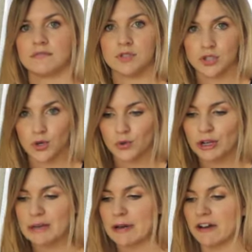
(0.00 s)
don't worry
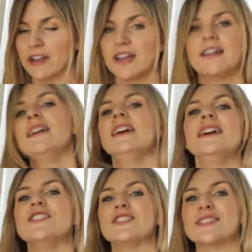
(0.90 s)
about it.
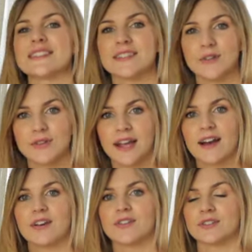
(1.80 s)
Just slow
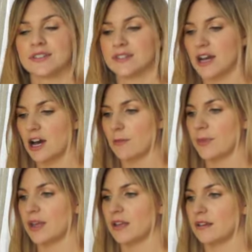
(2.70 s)
down or stop,
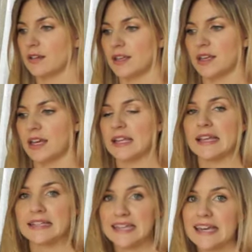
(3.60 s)
and
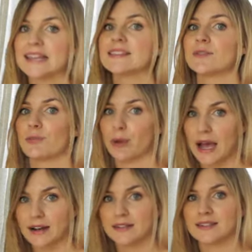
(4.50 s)
it takes some
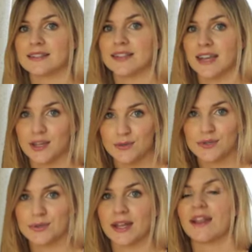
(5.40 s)
practice to get used
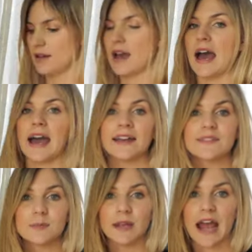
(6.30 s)
to it. I have
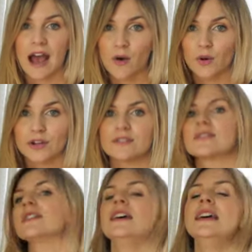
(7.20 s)
spent hours
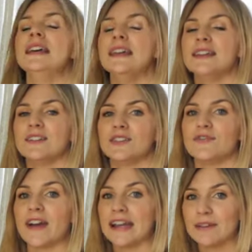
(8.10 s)

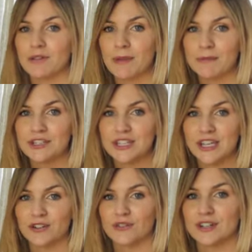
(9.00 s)
fighting with my machine over